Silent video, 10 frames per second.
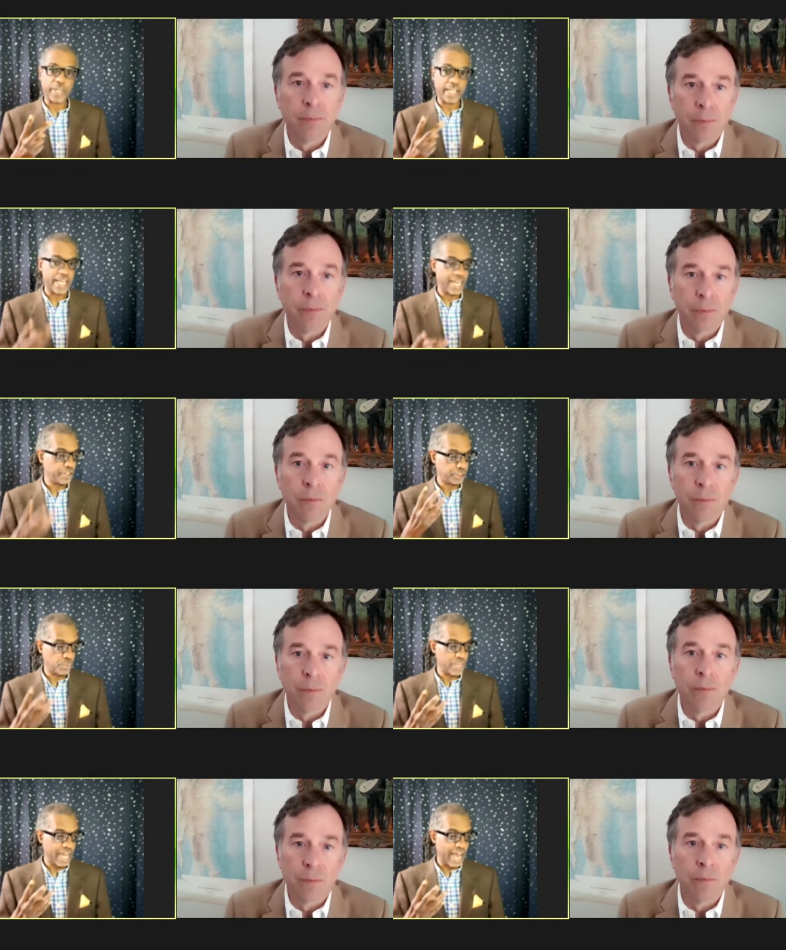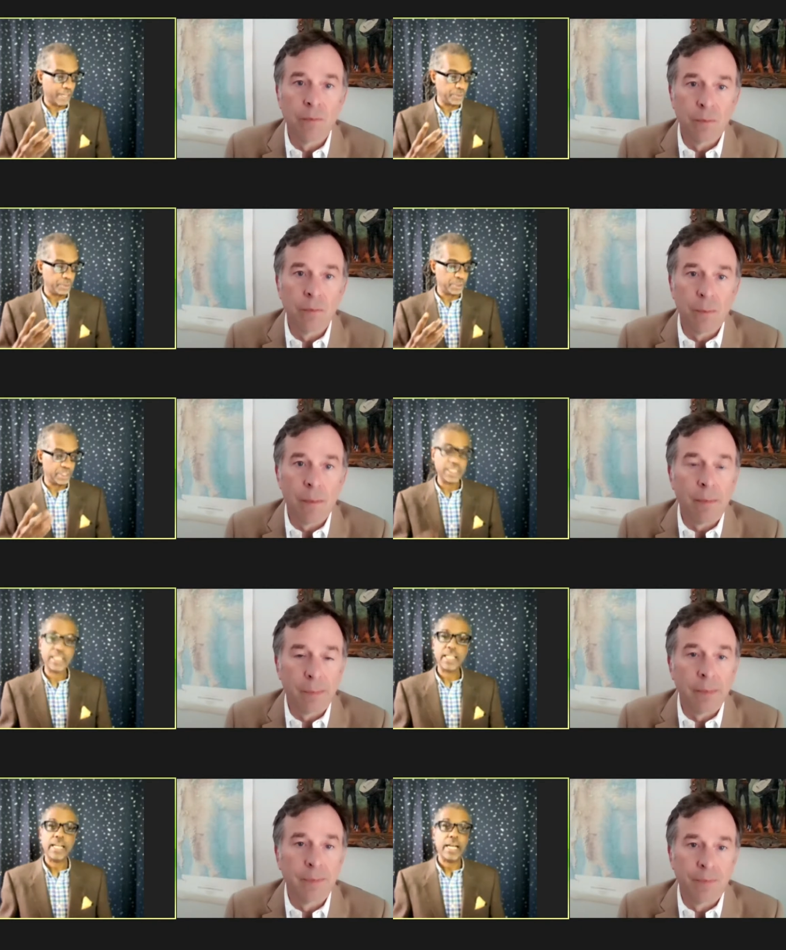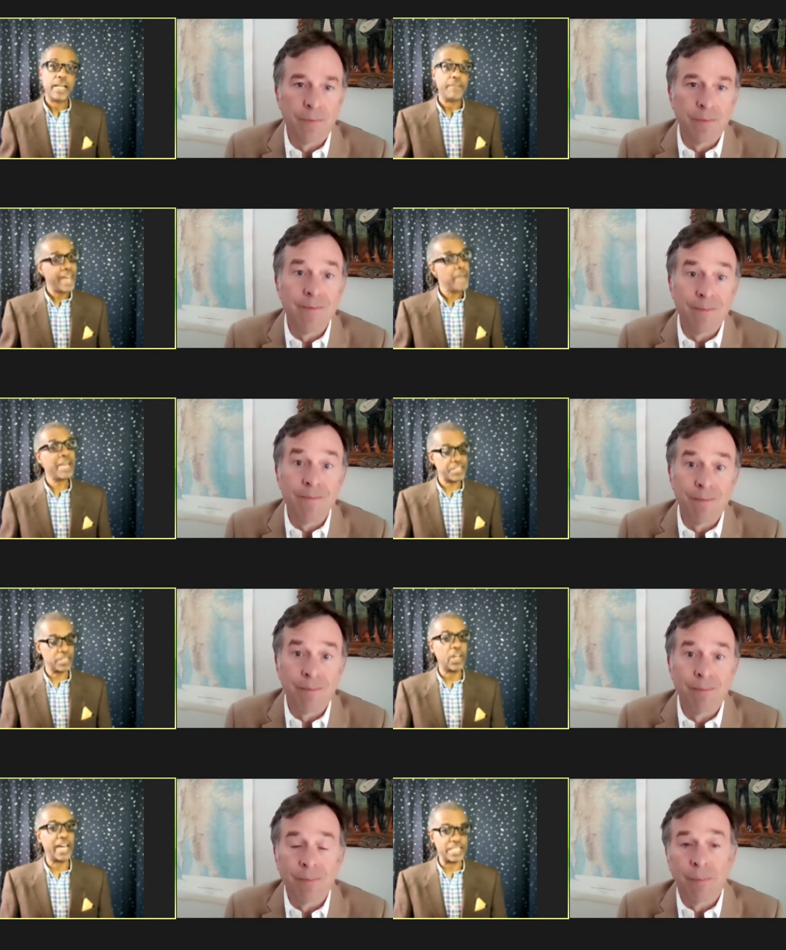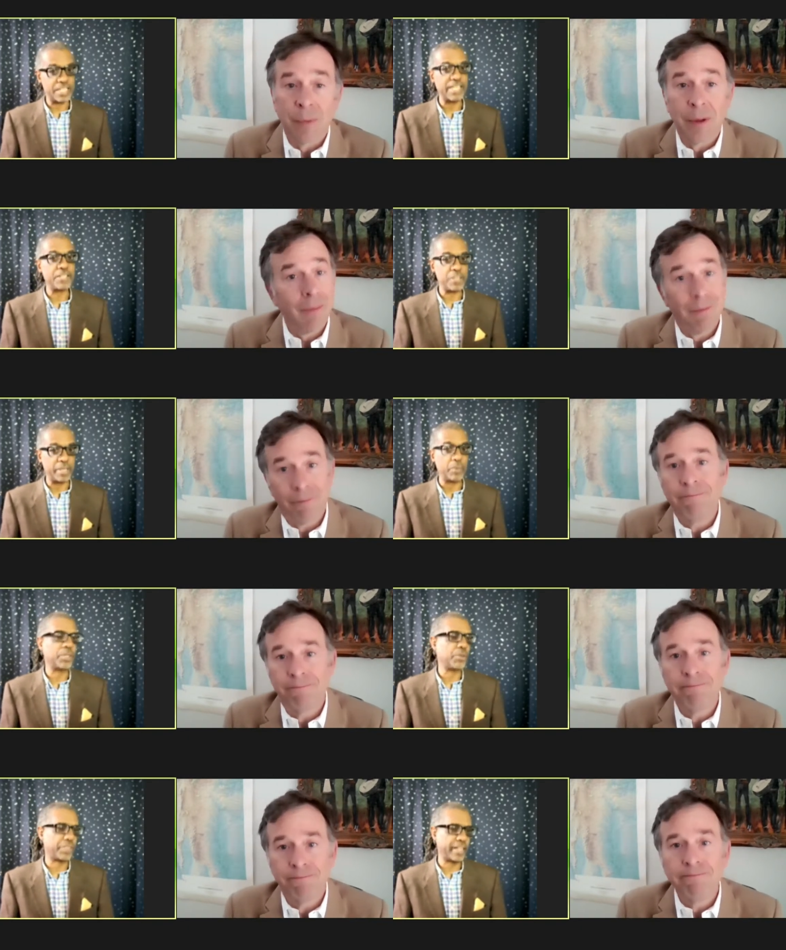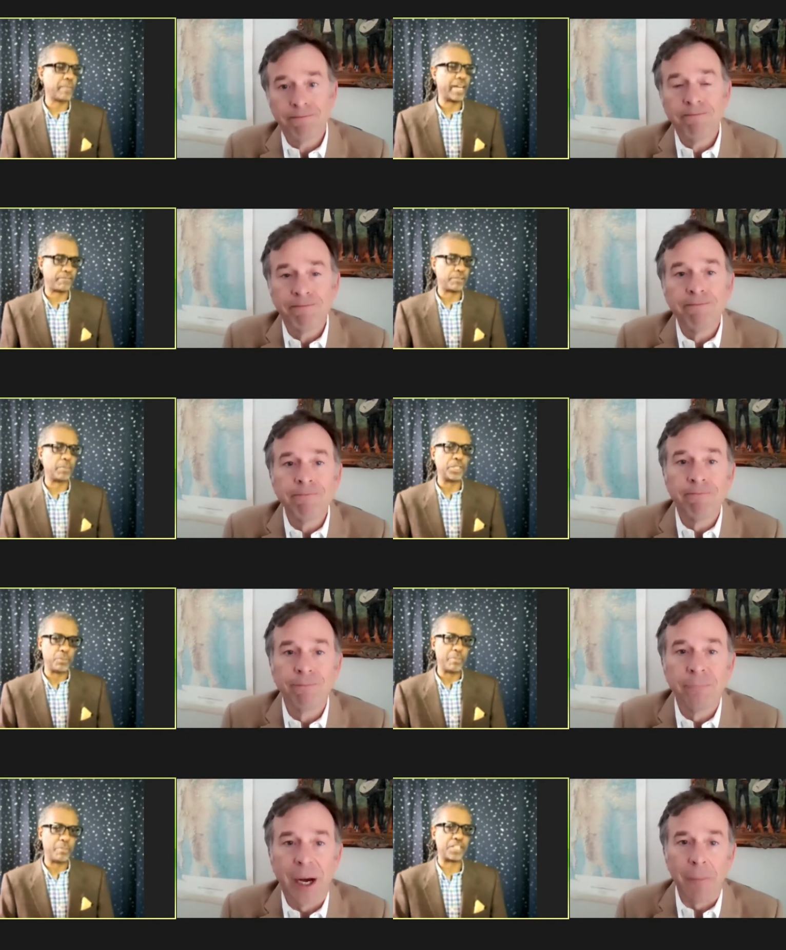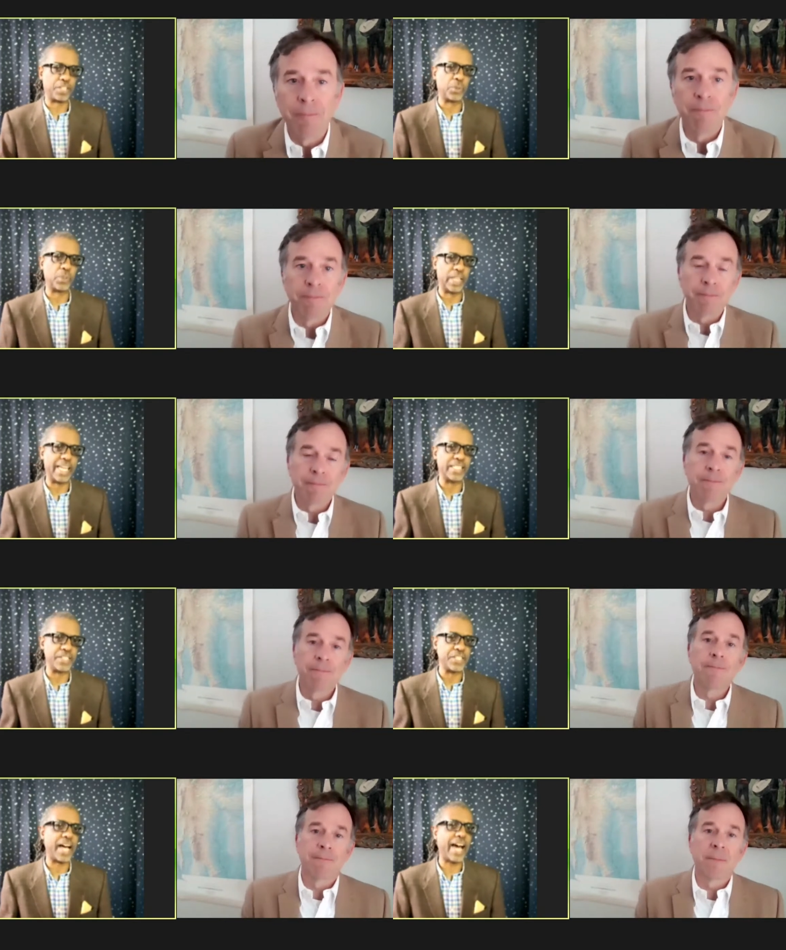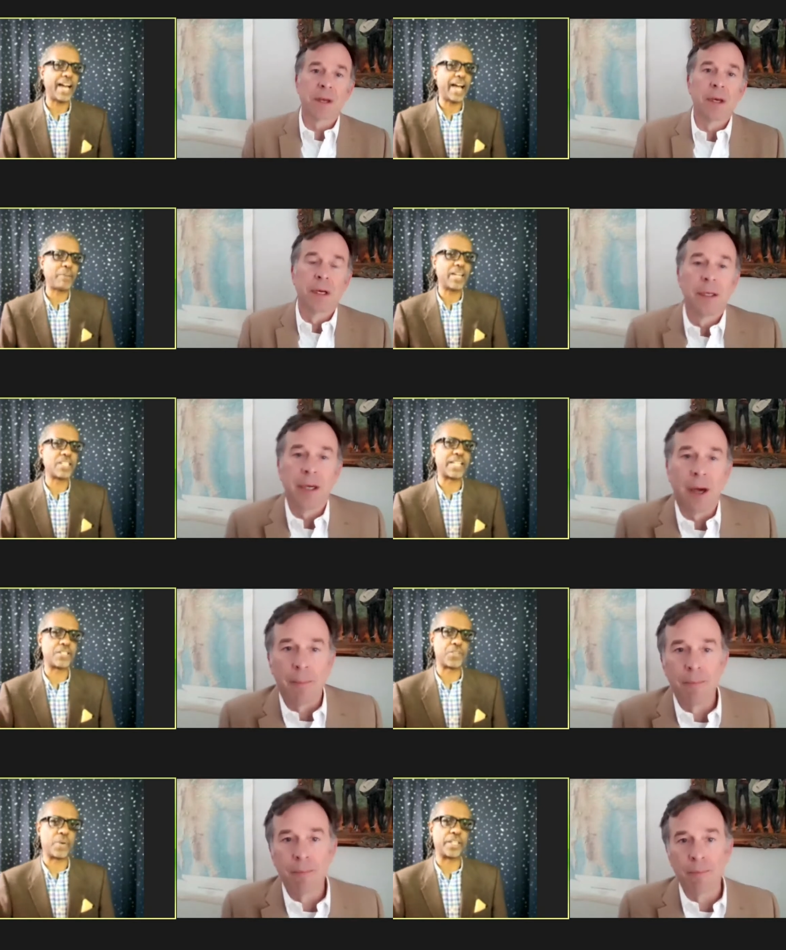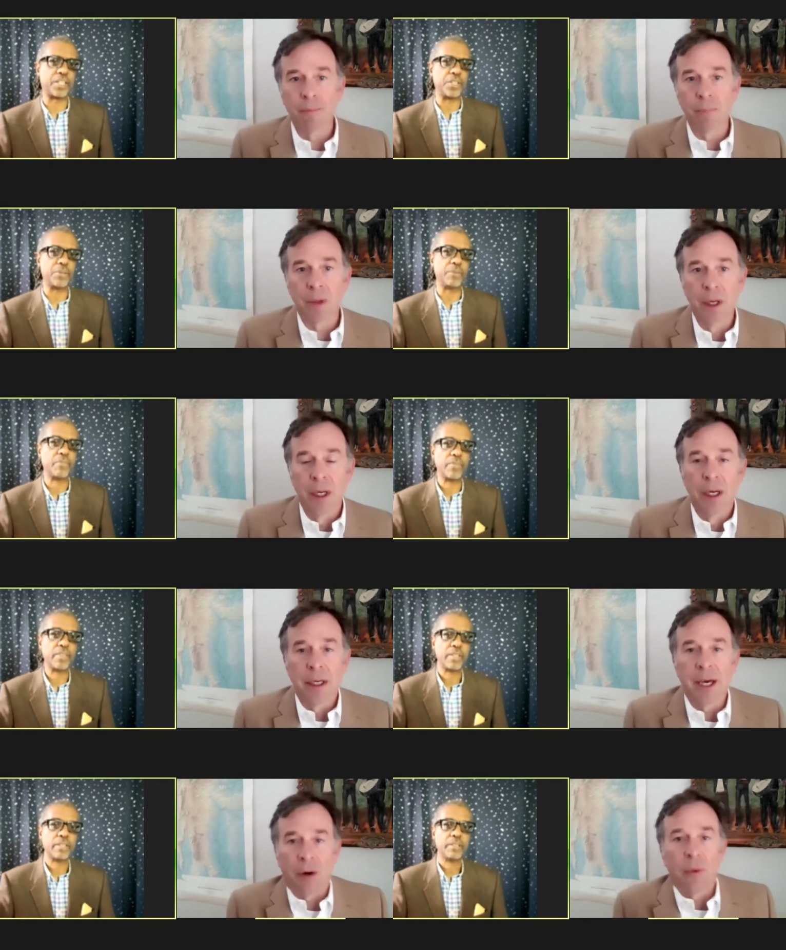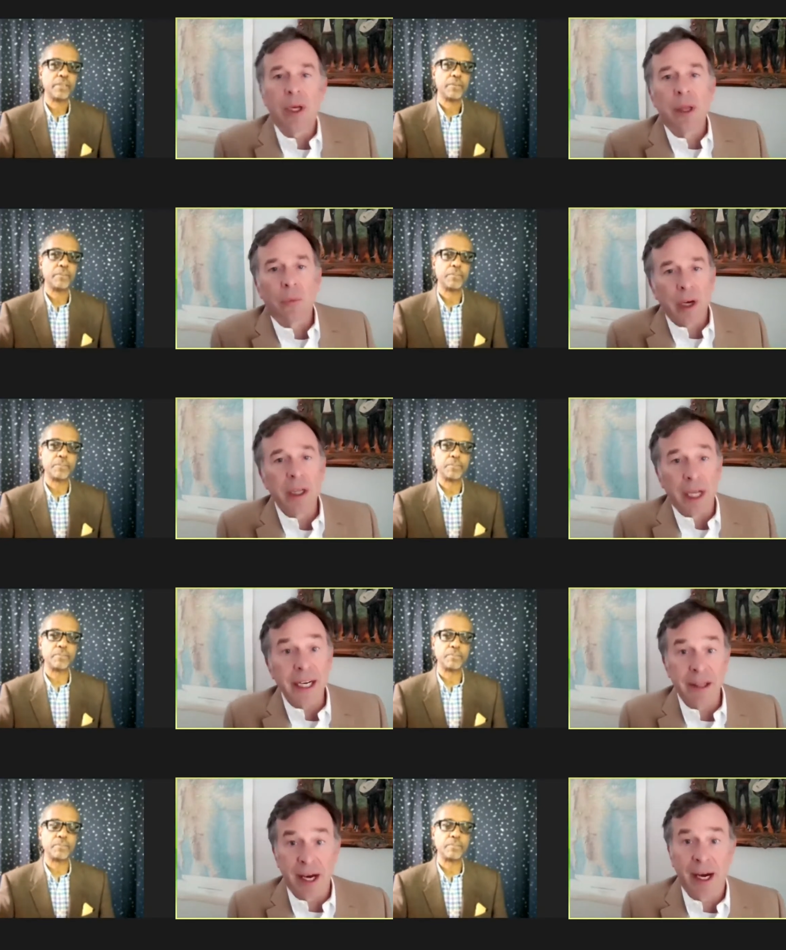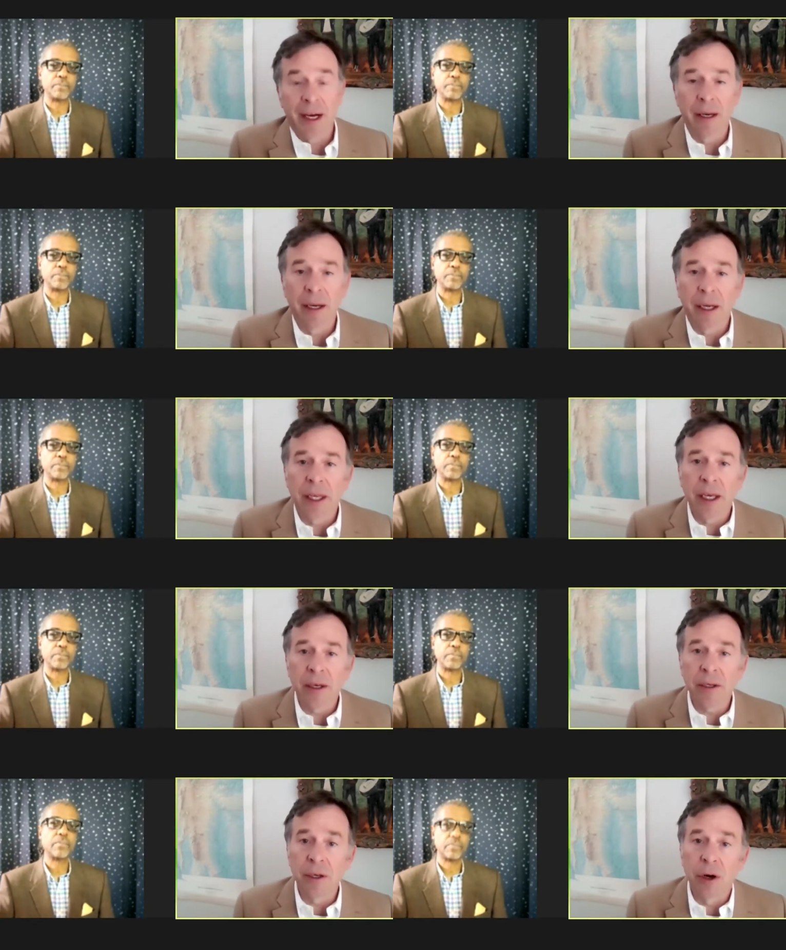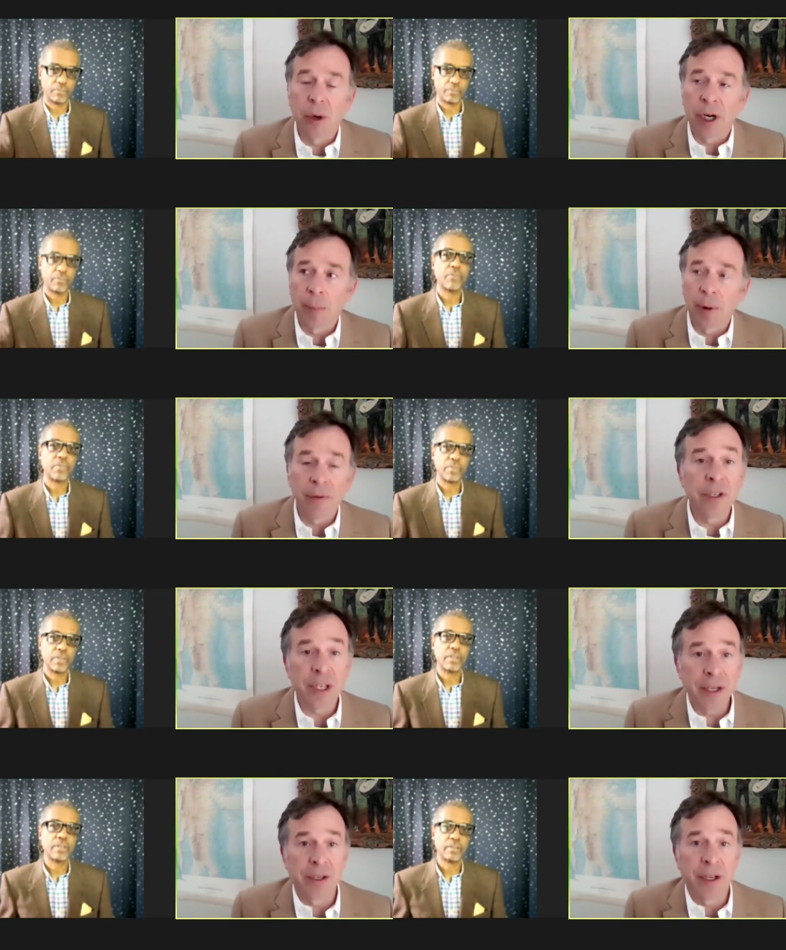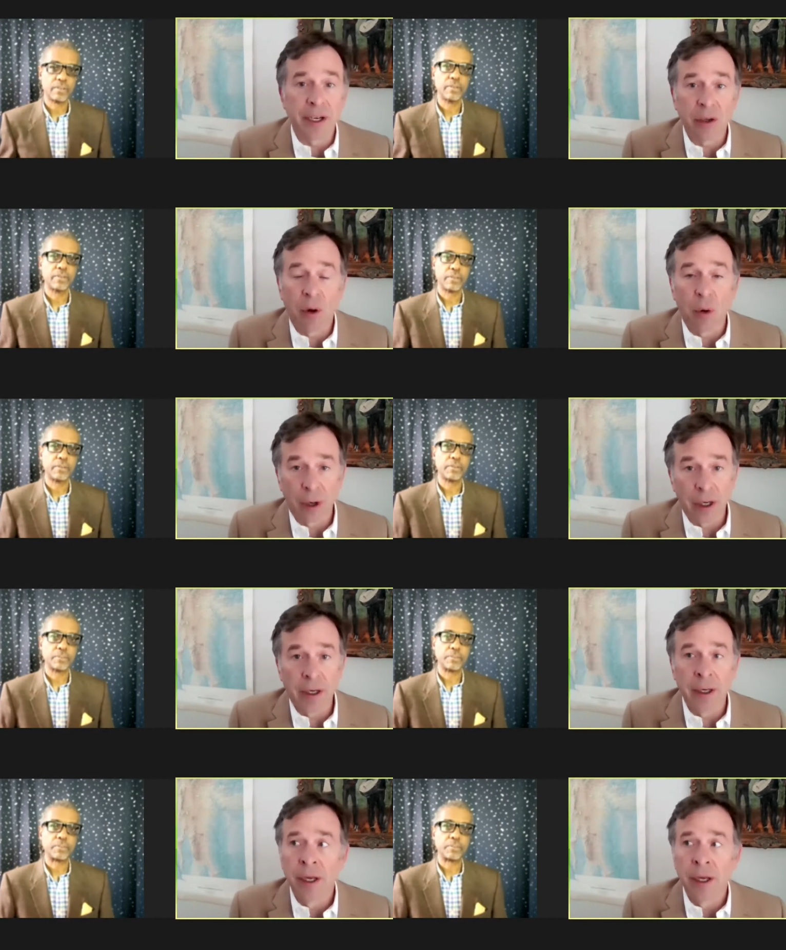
Speaker 1: and three equitable. That makes a lot of sense to me when you think about it from a New Mexico lens. How,
Speaker 2: how does that strike you? Yeah, we, we like that. And then, you know, a couple other states like Oregon